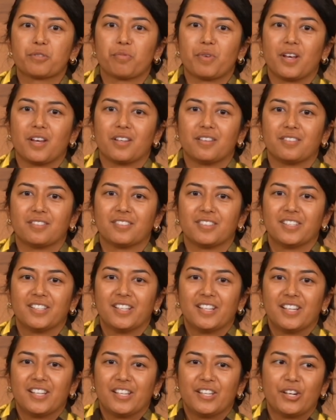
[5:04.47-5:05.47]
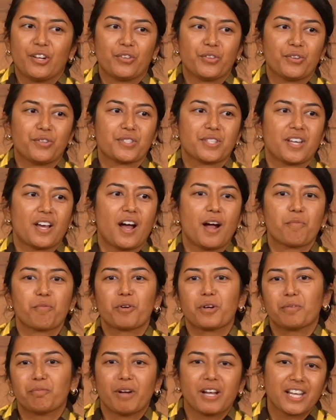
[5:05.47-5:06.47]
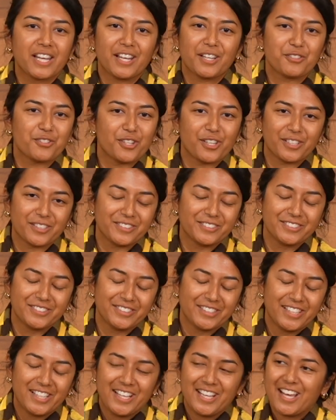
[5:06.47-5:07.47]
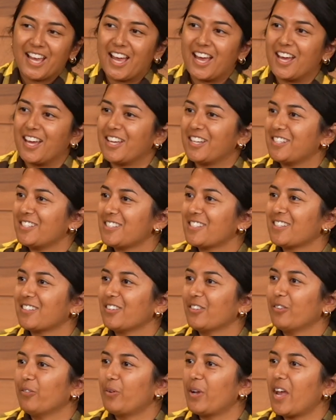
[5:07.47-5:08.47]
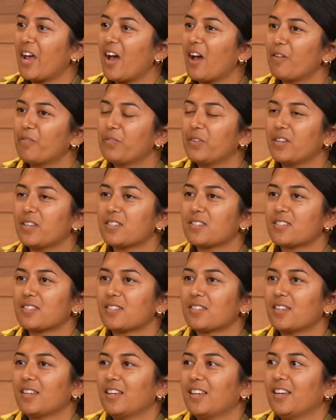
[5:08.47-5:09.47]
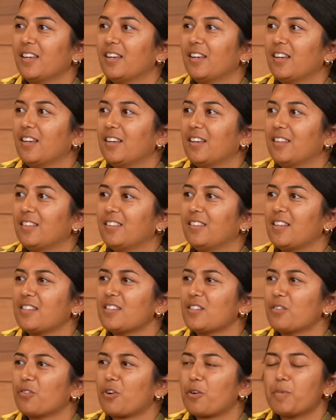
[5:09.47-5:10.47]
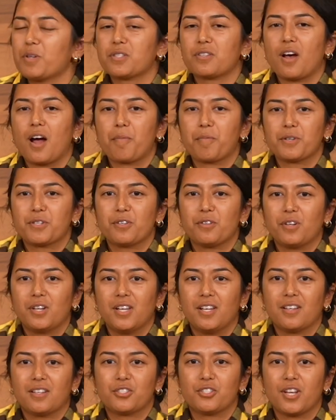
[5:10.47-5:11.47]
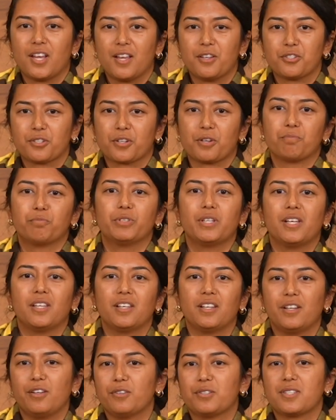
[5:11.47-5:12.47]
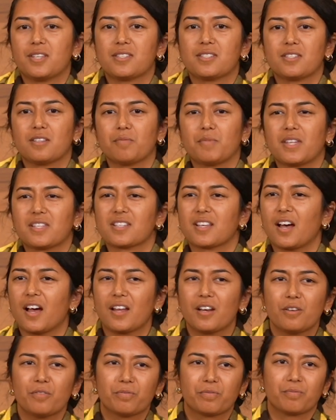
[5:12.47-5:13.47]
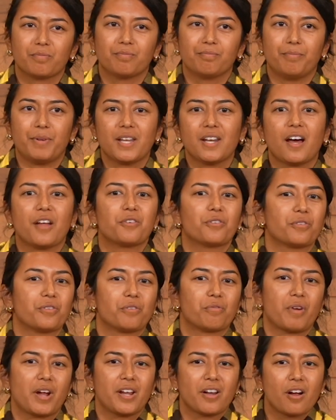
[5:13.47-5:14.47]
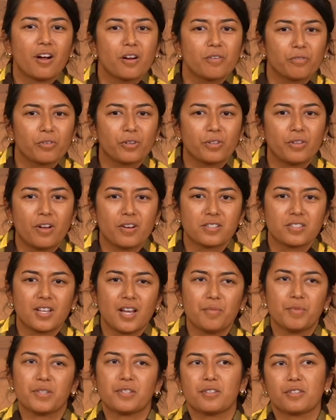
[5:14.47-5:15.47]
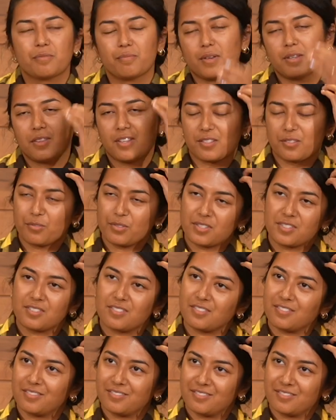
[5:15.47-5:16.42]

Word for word: when, you know, there's a Hummer in my kitchen. And we have this enormous opportunity to change a completely new system that's kind of been under the radar for a long time. This was